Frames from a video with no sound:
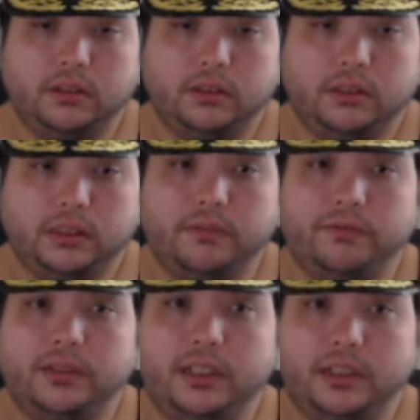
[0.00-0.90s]

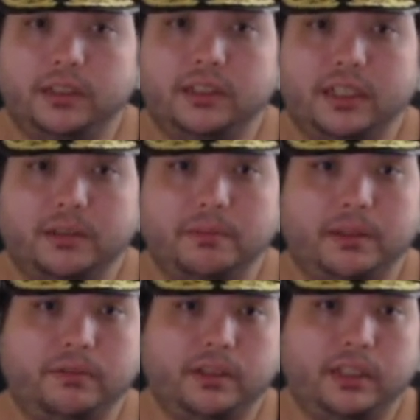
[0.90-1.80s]
something that I've
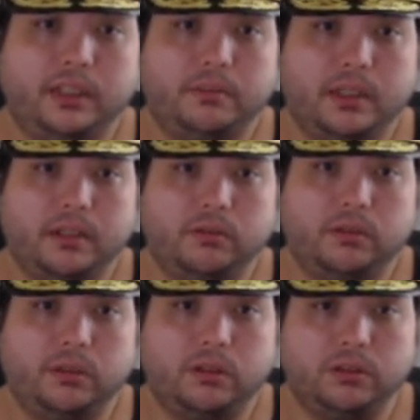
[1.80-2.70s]
been thinking about for
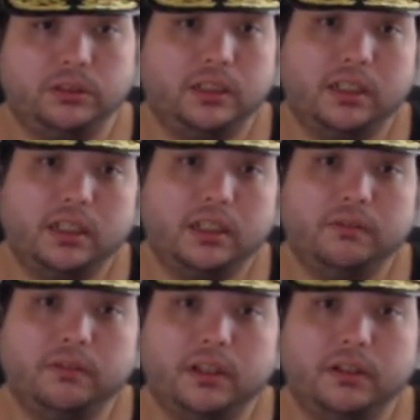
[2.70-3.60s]
a long
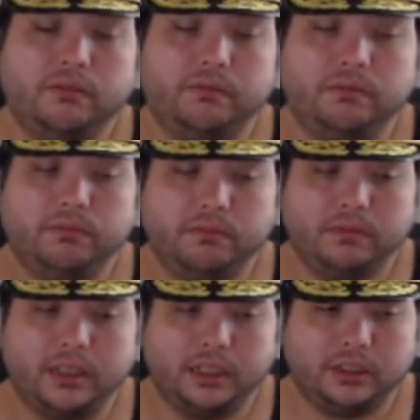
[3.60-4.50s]
time. I'm
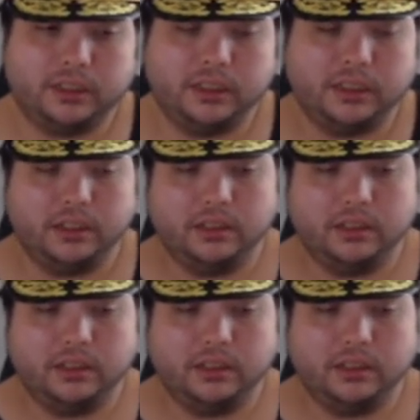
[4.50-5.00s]
actually